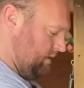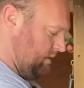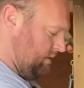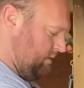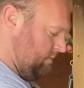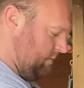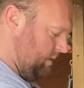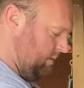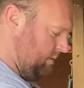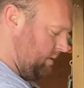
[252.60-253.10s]

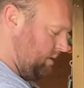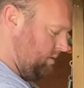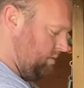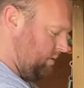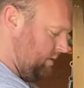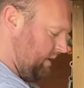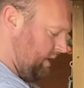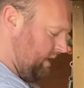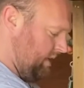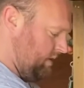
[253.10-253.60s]
But we just
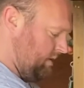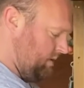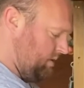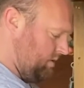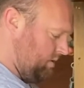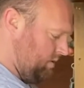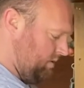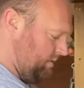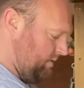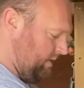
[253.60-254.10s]
want that
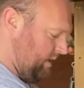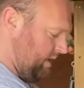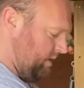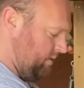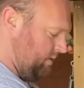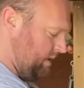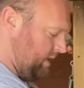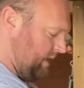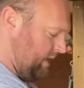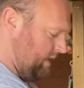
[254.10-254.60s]
sort of
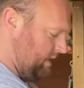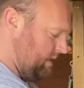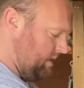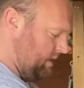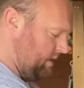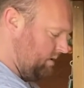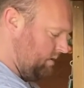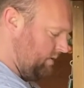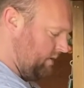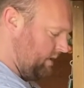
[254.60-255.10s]

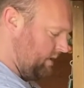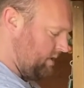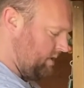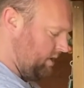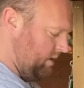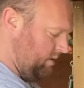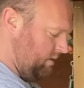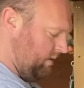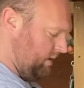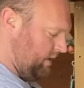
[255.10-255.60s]
located on the
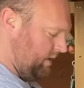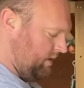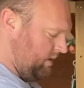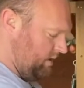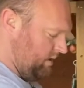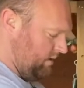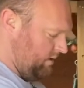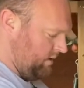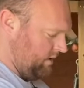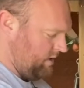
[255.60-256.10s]
side,
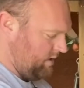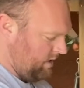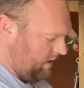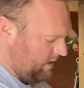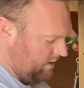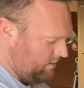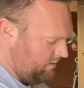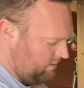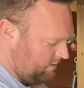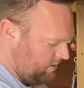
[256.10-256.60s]
like
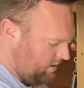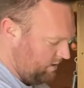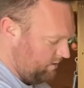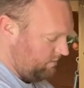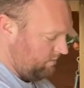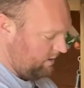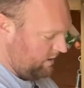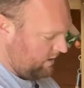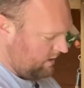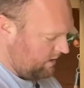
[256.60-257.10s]
so. So
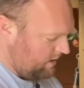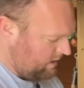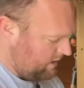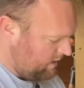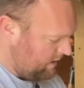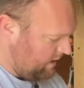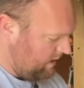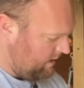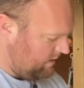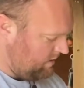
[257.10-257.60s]

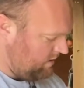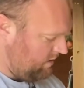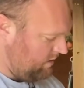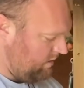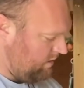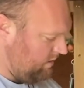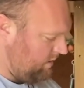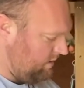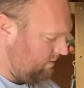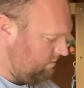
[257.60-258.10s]
get it so you
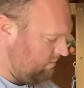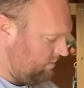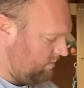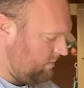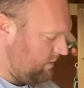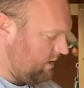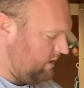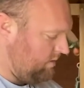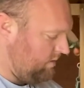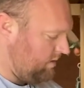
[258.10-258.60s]
can
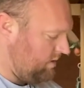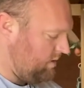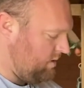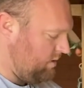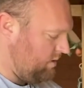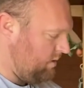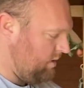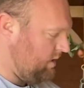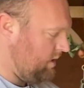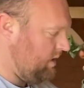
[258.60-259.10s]
get it on the
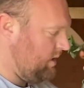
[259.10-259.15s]
side,